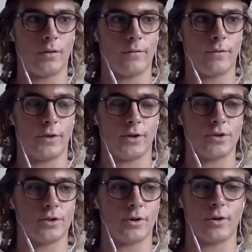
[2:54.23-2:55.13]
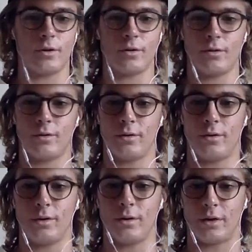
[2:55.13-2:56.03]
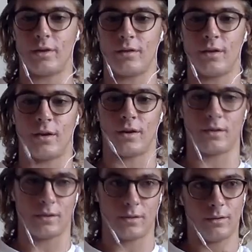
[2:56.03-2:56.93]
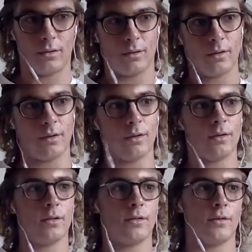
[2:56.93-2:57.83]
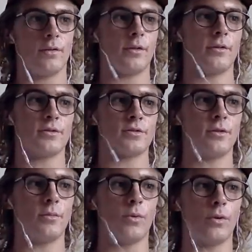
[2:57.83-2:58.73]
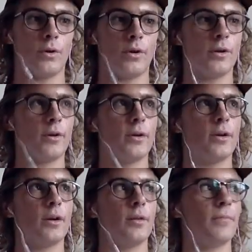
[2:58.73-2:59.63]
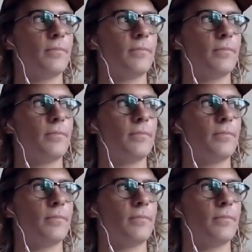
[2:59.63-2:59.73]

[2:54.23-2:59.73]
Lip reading: footage, or like he's not there. There is no more um,